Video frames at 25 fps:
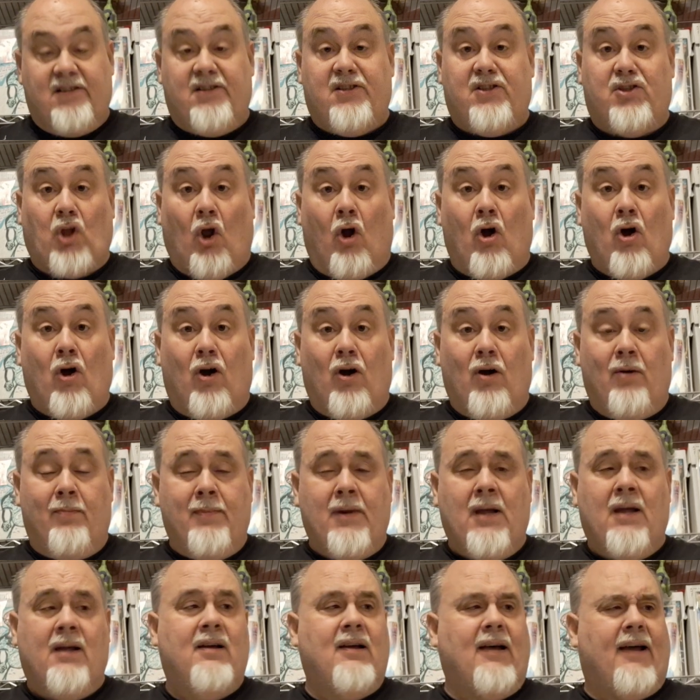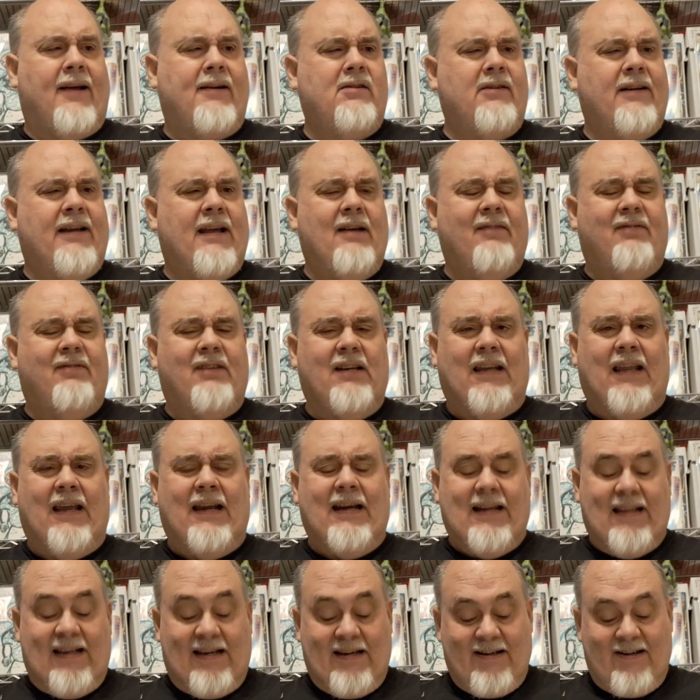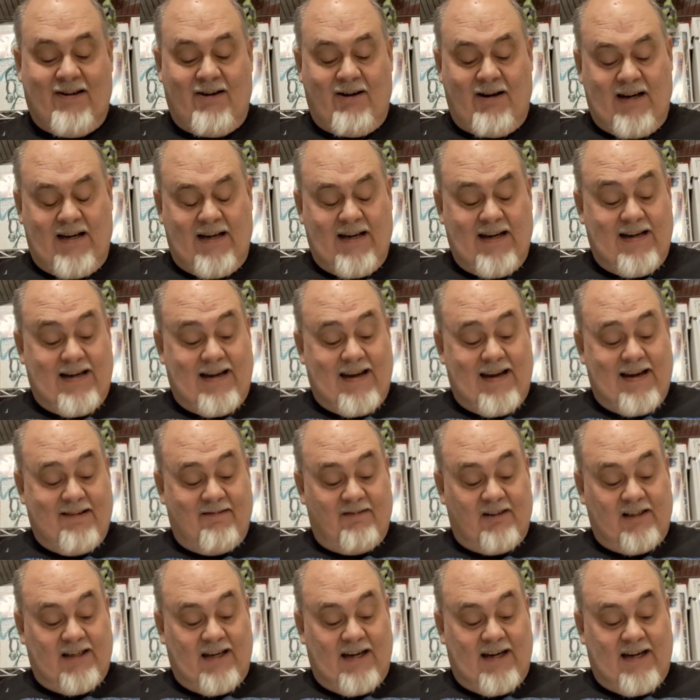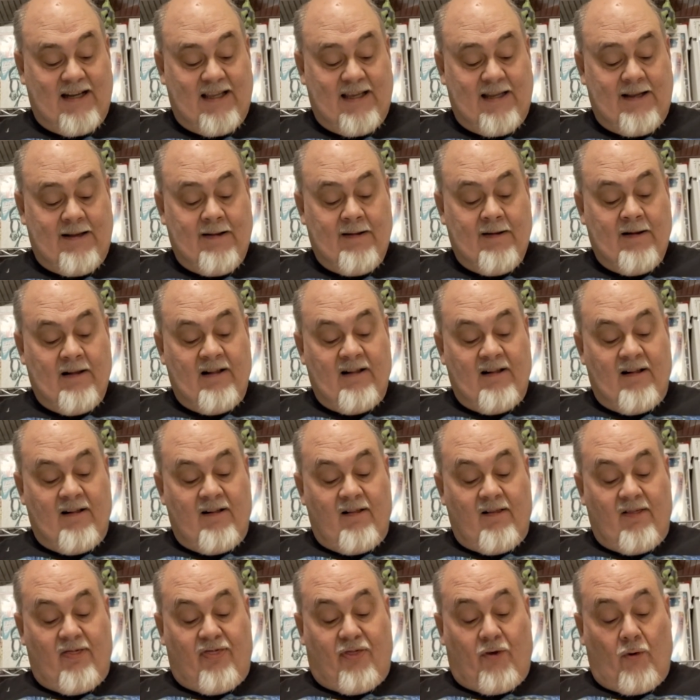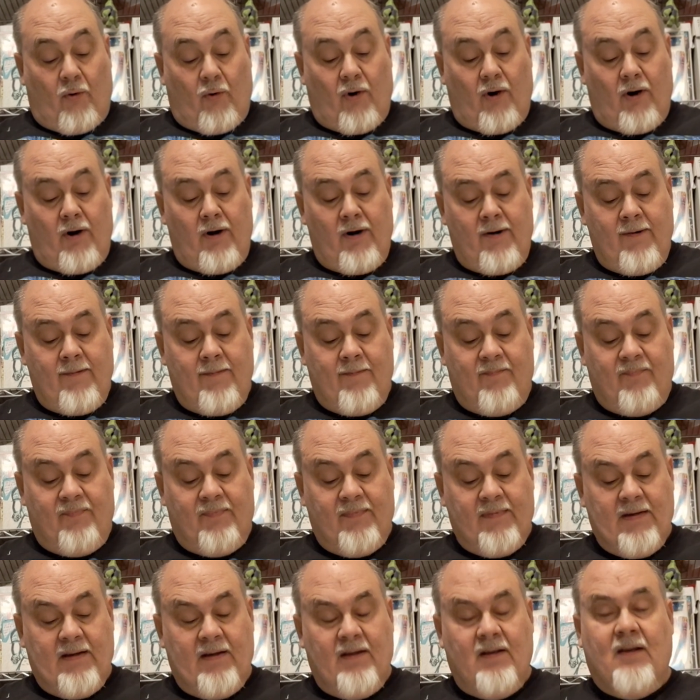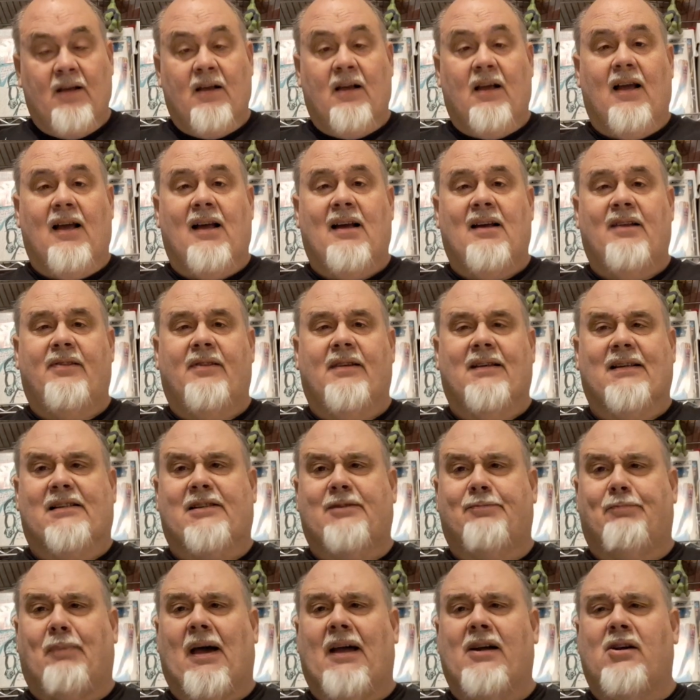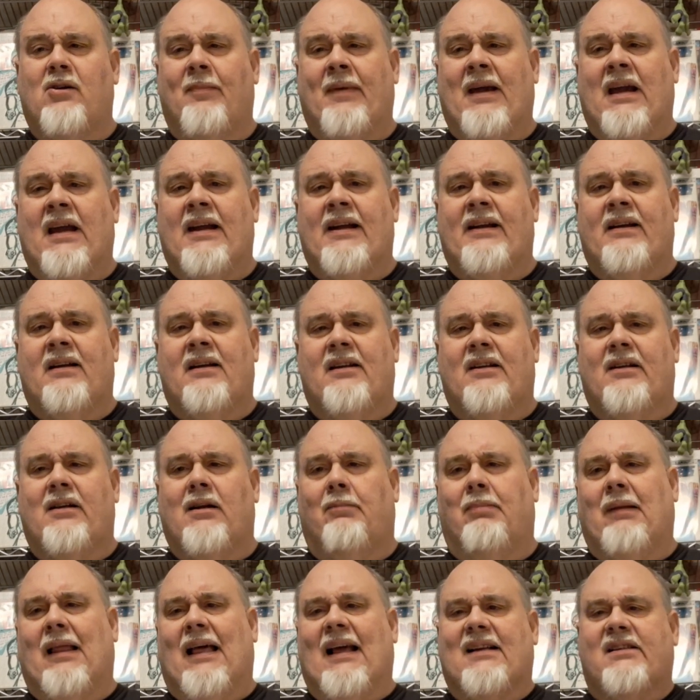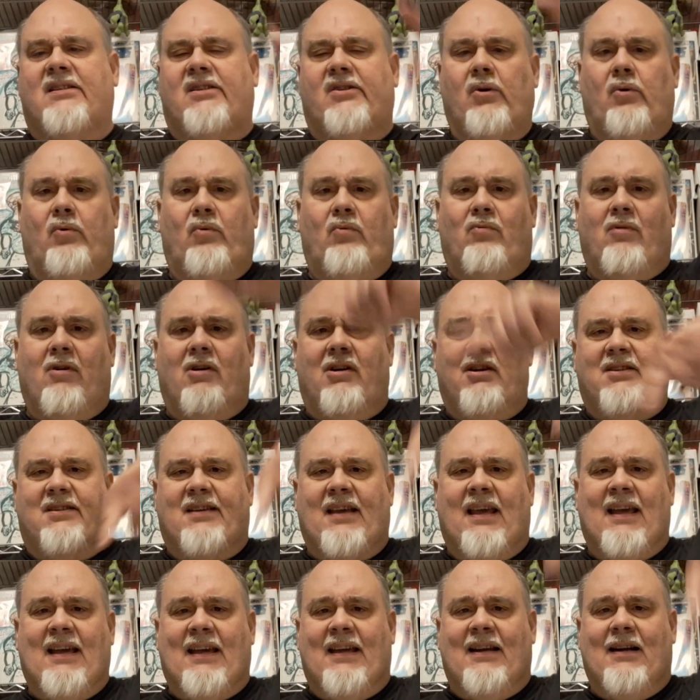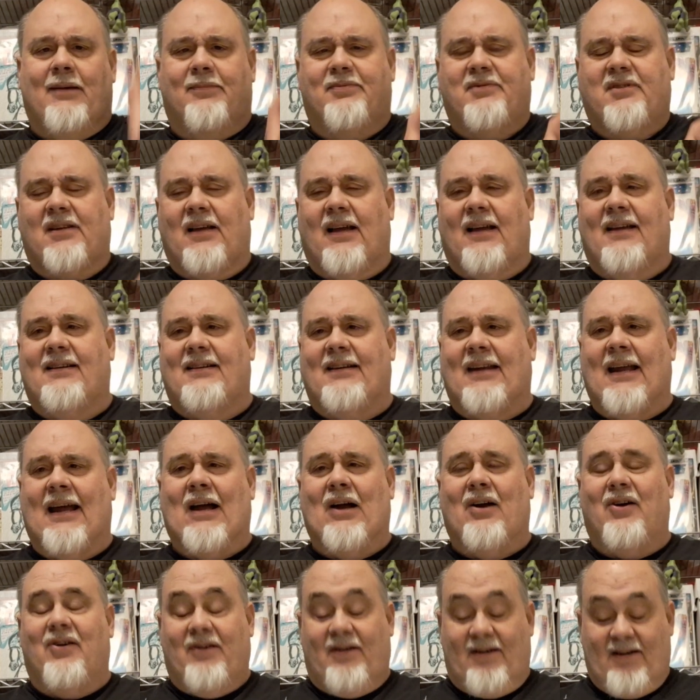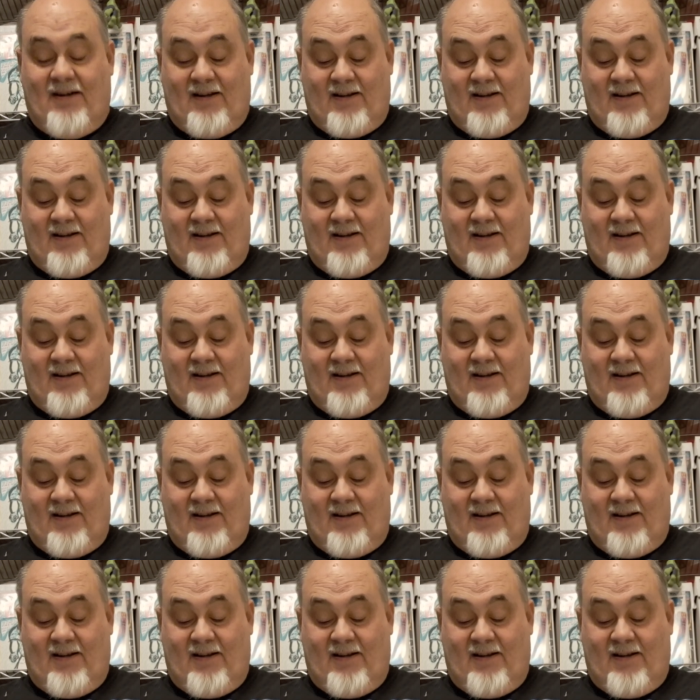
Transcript: Storm, I don't have a lady in there, I need to have a lady. Thor, and the Spider-Man in the black suit where he's hanging upside down.